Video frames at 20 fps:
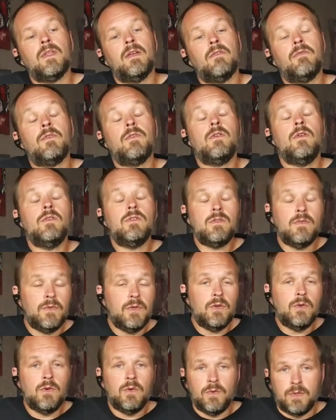for those of
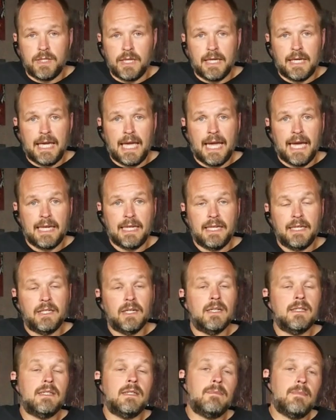you who say canon
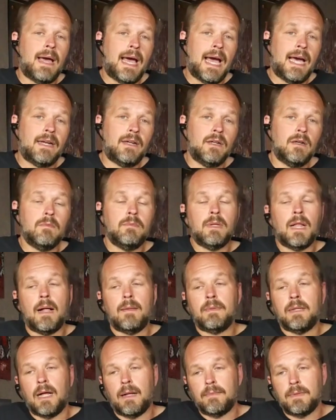doesn't matter,
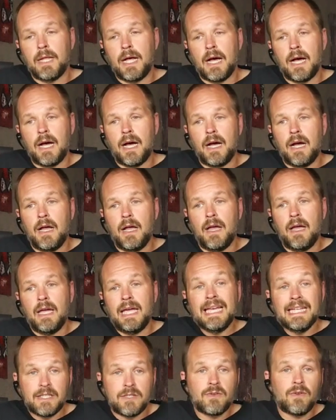blah, blah, blah,
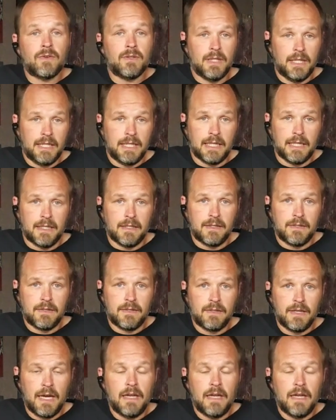It certainly does.